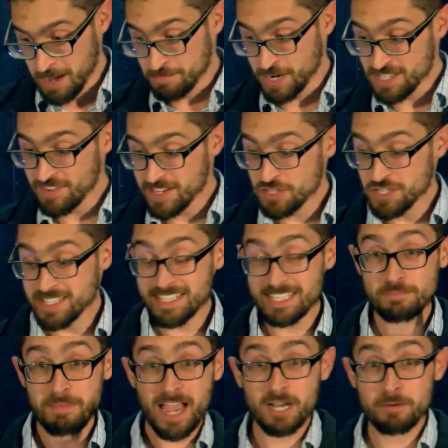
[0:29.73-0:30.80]
Preservation is
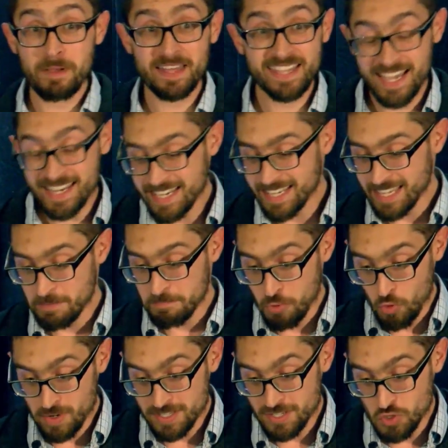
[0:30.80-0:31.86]
inspired by the idea that
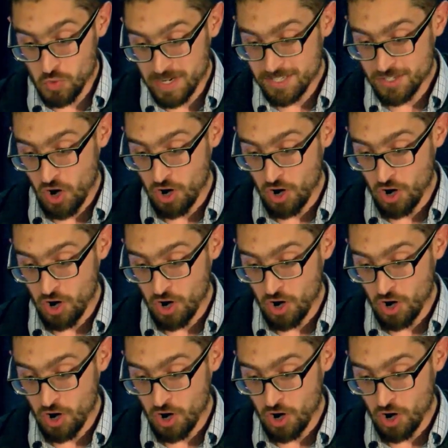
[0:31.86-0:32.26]
important stories